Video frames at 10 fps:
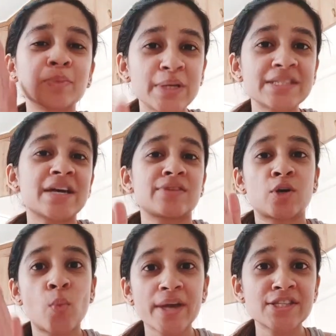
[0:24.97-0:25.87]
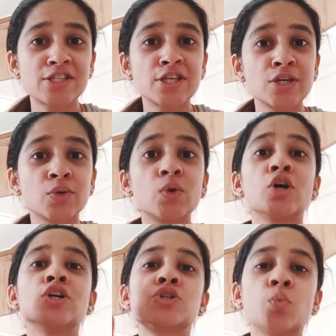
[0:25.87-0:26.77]
I request
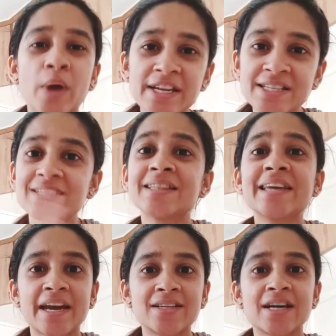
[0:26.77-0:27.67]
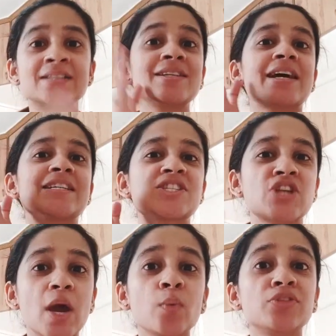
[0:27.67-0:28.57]
you to wait till the end until I
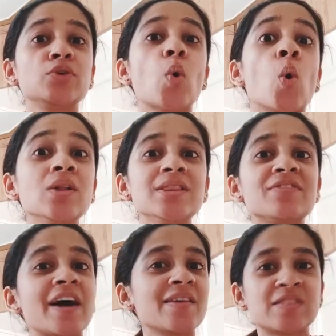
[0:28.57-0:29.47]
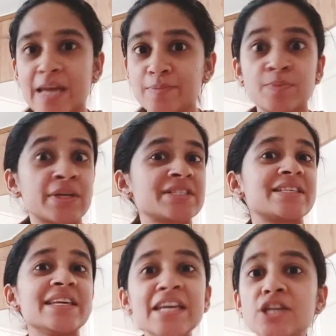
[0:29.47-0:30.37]
share with you all the 5 steps,
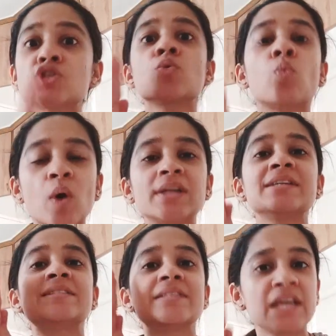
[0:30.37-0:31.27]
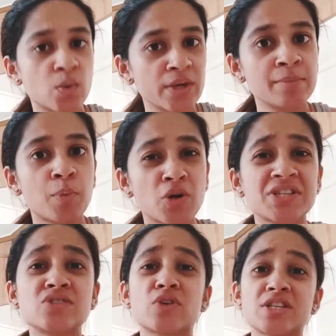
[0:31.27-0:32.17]
because each one is equally
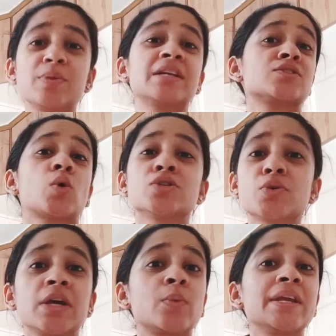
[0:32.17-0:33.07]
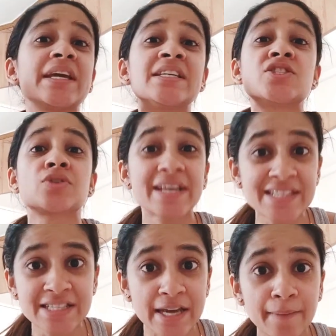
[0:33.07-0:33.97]
important, and trust me, it is also equally
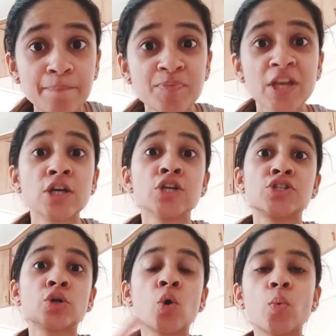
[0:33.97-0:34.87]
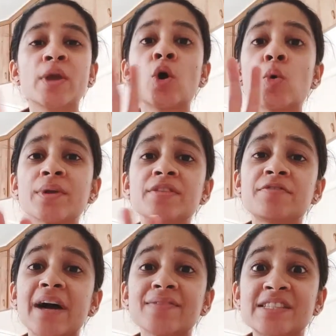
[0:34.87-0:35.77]
interesting. So we go with the
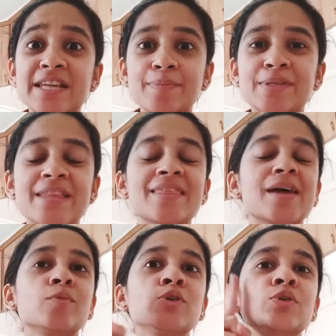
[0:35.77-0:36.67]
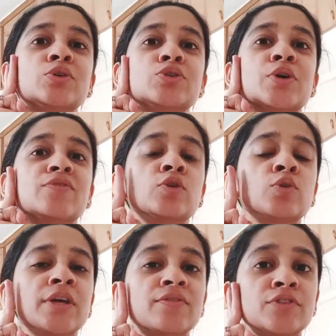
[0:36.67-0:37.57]
5 steps, and then I'm going to
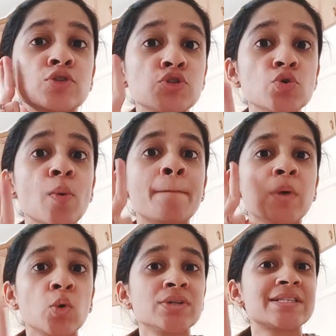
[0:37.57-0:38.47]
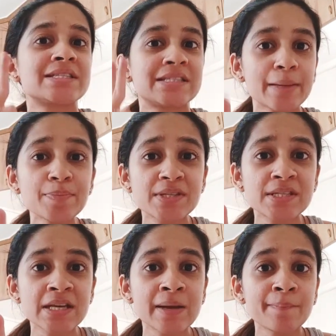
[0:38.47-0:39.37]
give you 2 bonus tips